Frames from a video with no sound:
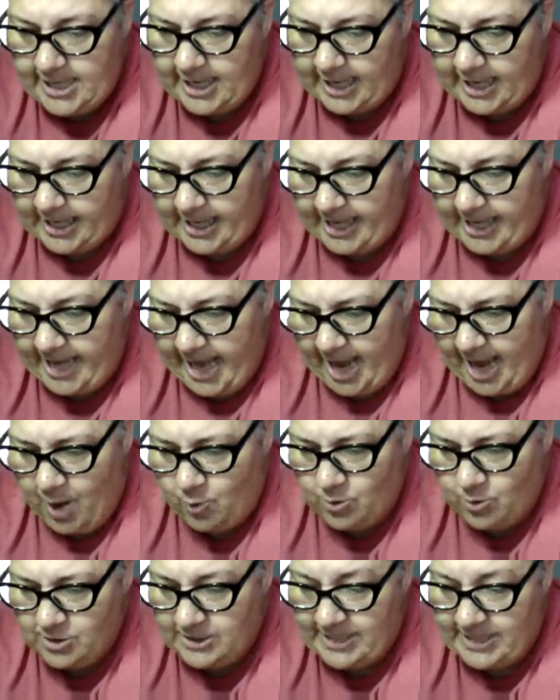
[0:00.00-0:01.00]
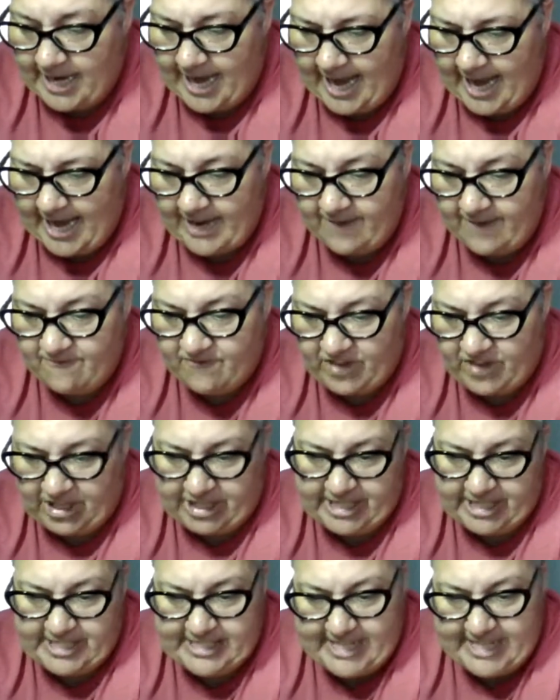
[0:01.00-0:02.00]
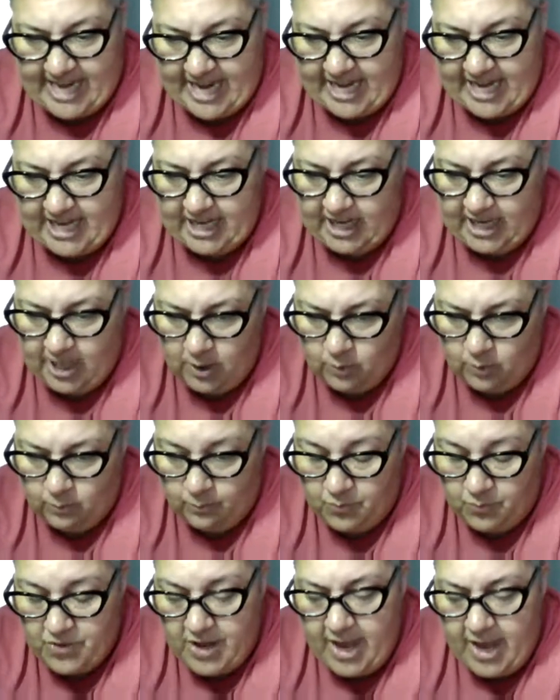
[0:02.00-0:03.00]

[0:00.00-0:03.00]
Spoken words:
like a coward to hide and fucking die alone.